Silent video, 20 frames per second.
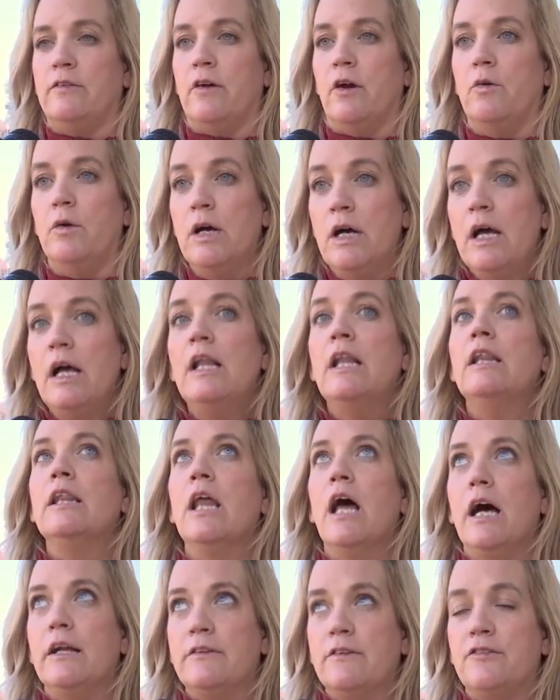So
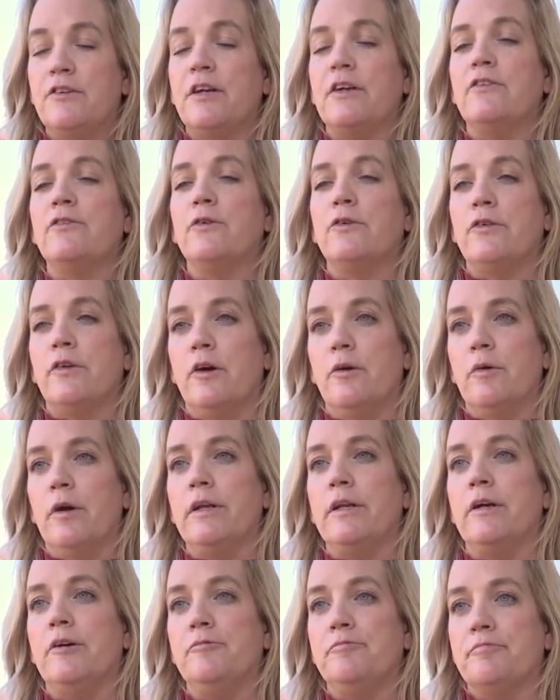lots of tickets for sale
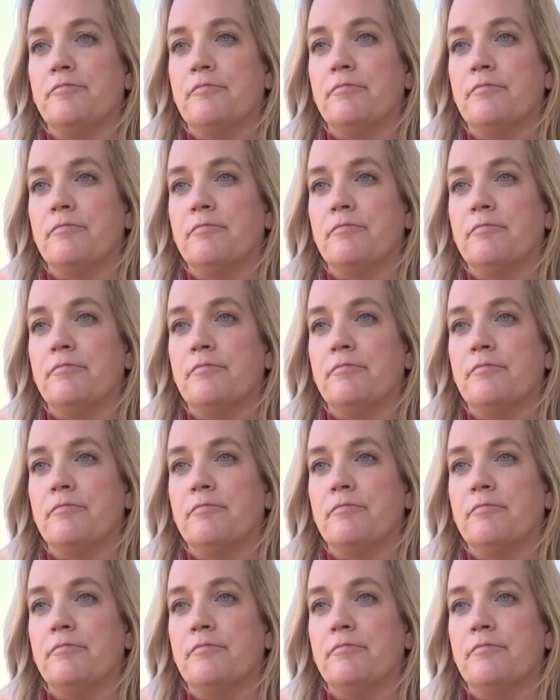right now.